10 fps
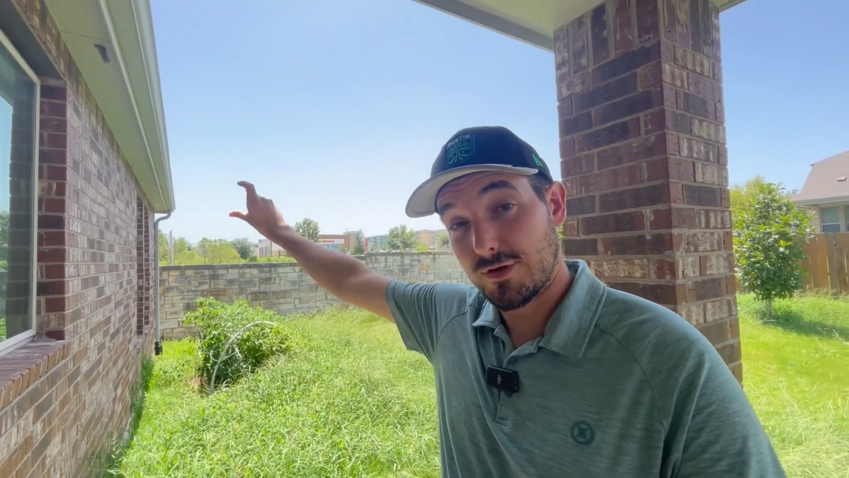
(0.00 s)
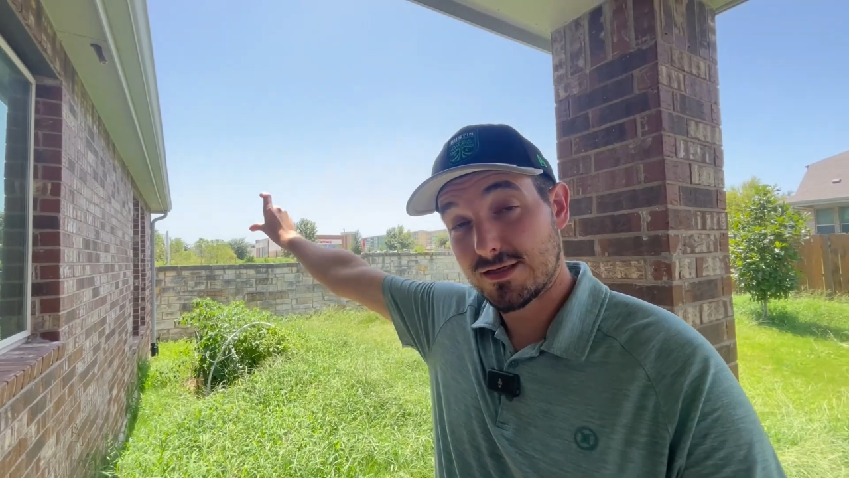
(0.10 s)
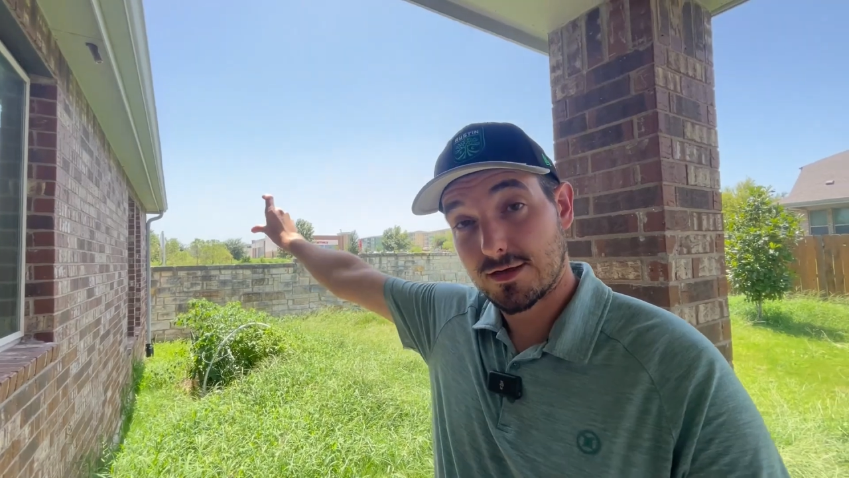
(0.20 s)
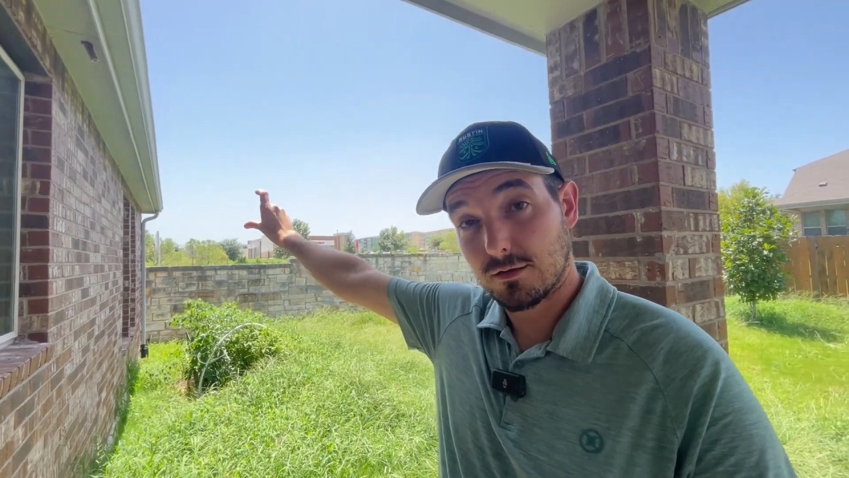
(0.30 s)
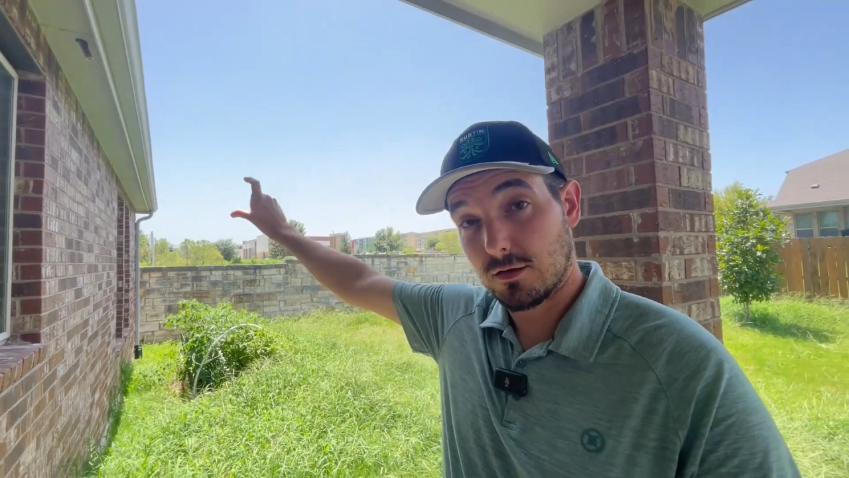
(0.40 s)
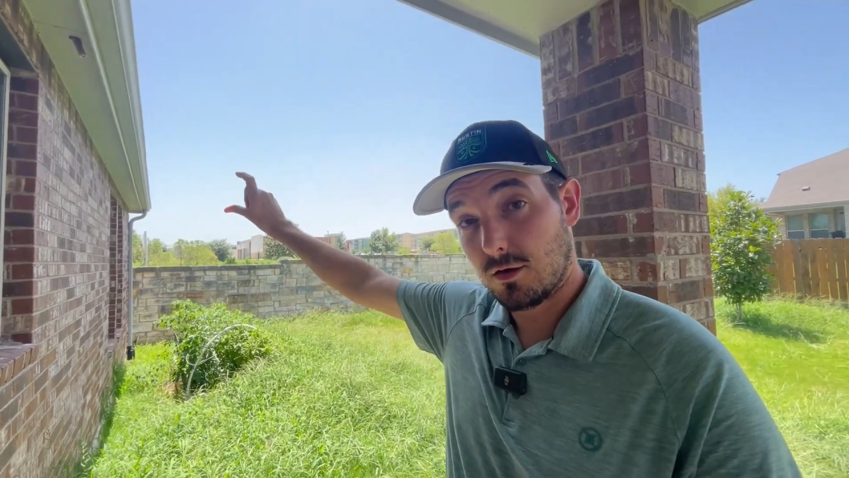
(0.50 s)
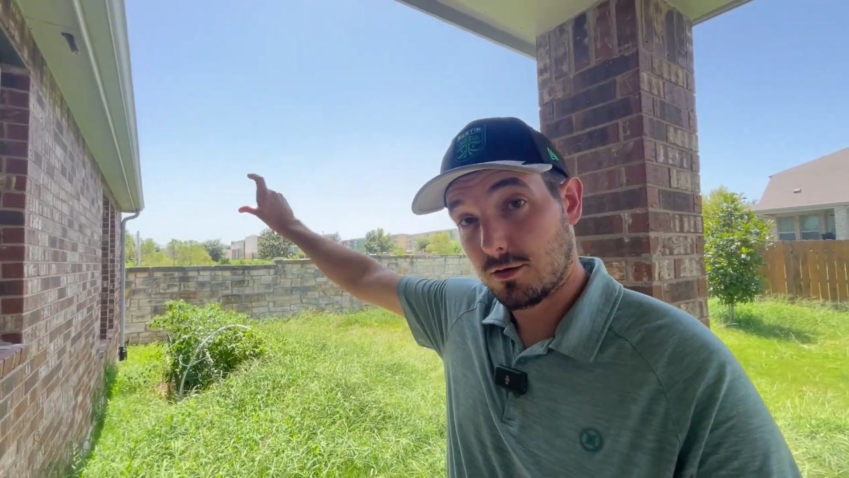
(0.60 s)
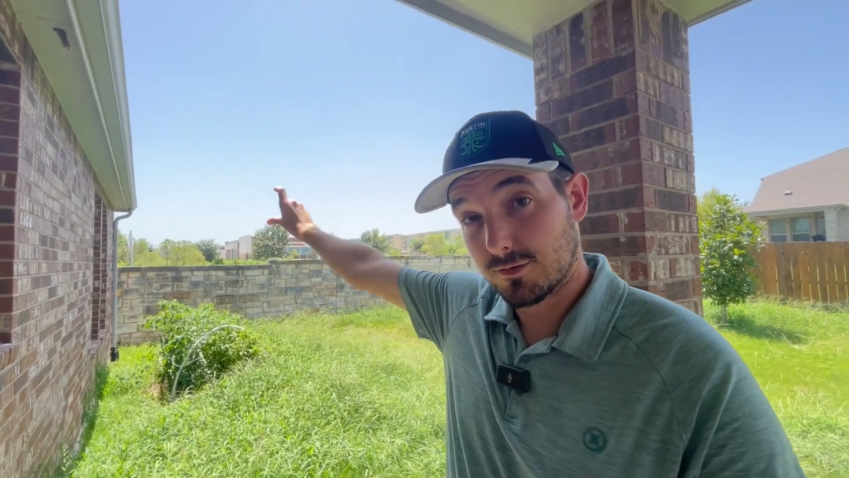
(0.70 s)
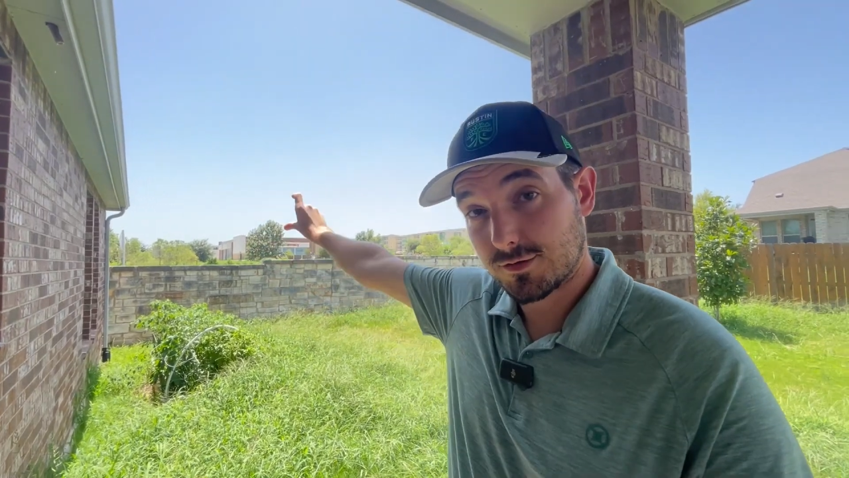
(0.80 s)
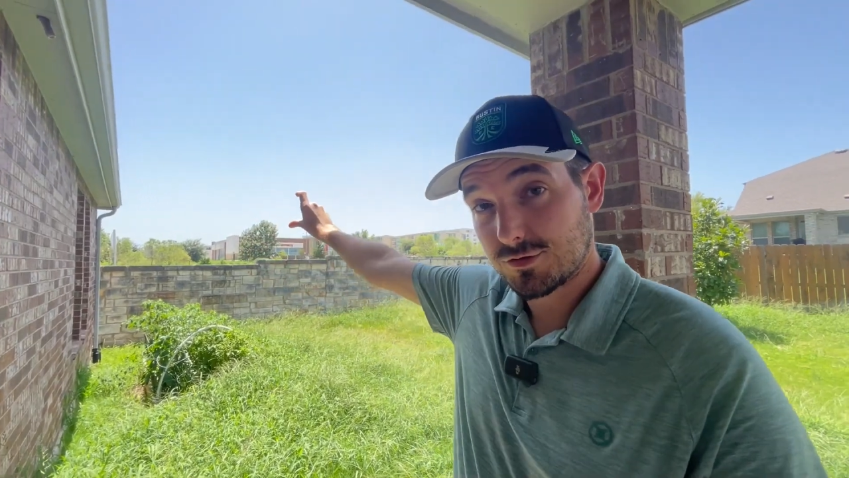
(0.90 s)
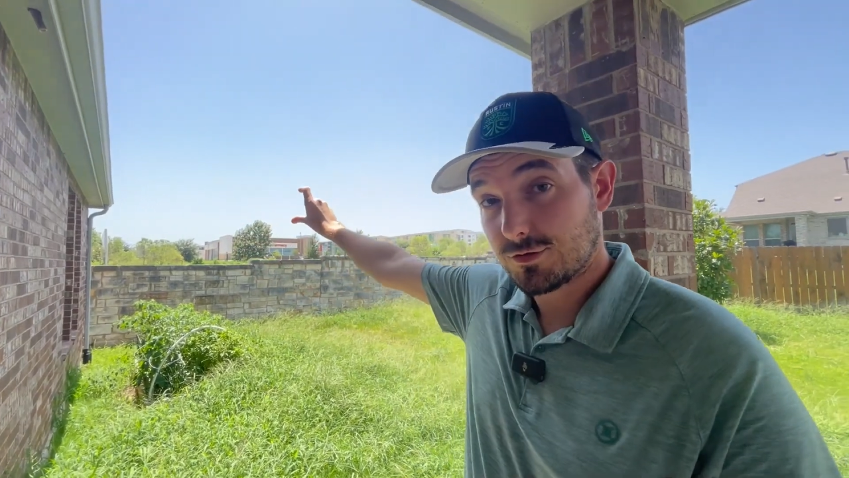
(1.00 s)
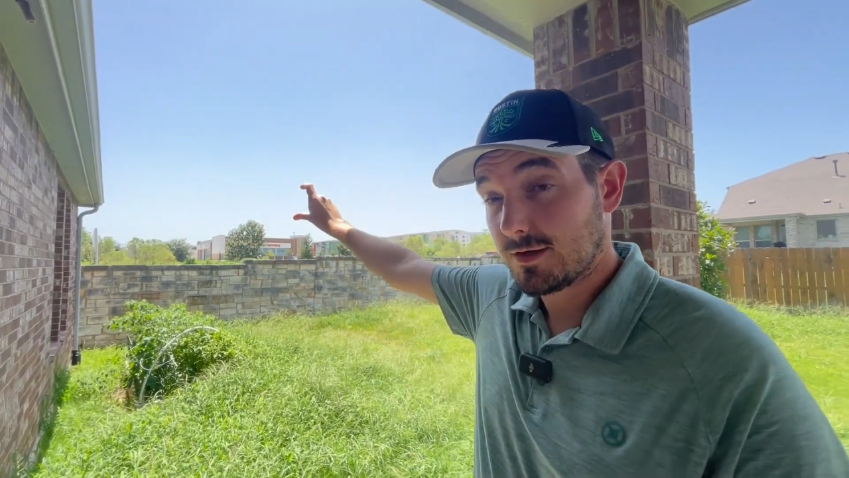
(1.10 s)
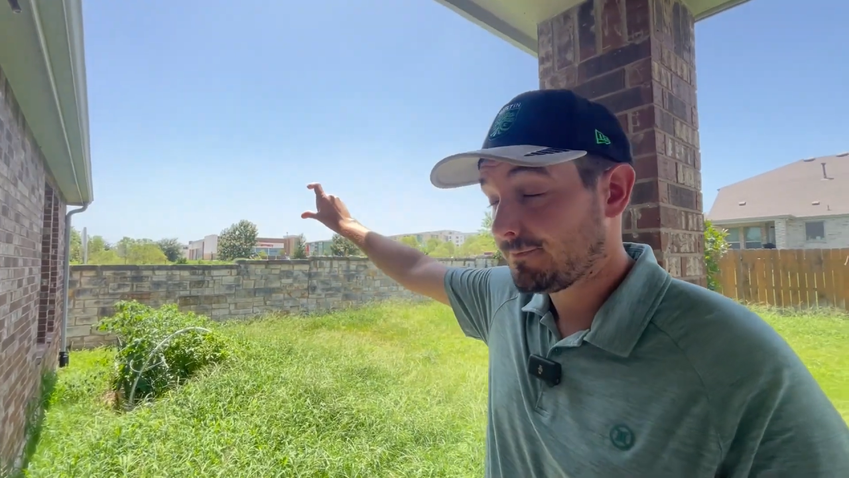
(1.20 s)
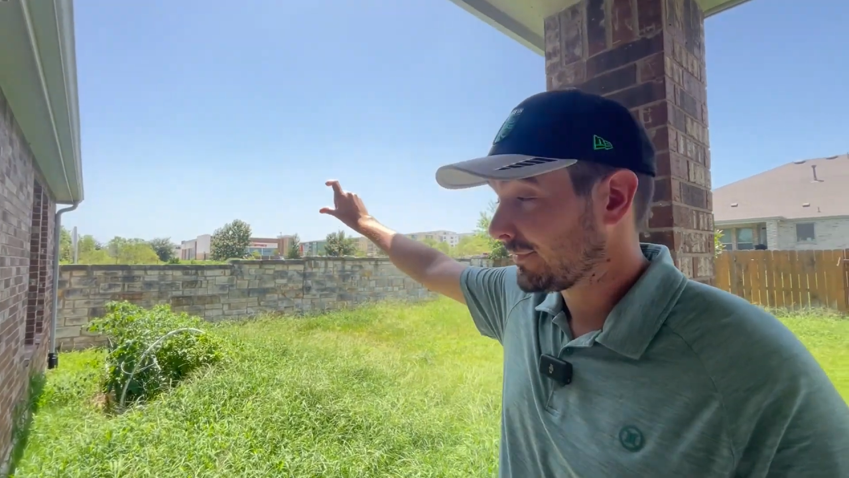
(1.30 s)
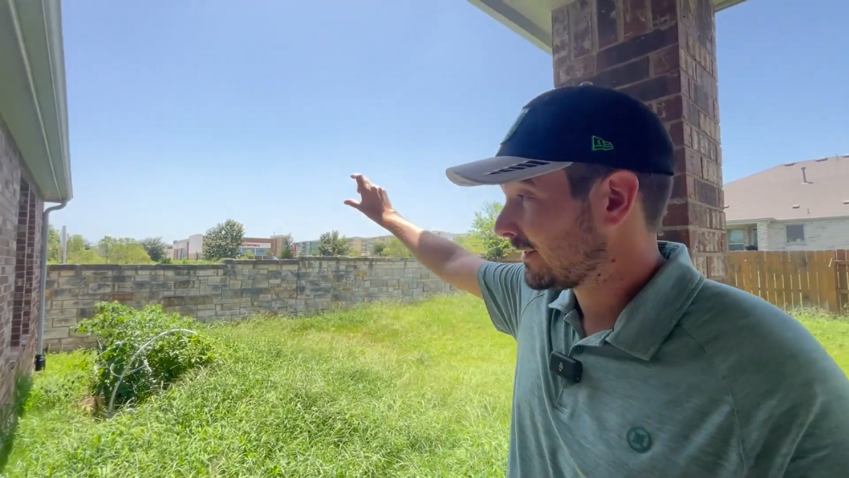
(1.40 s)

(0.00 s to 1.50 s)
retail along this street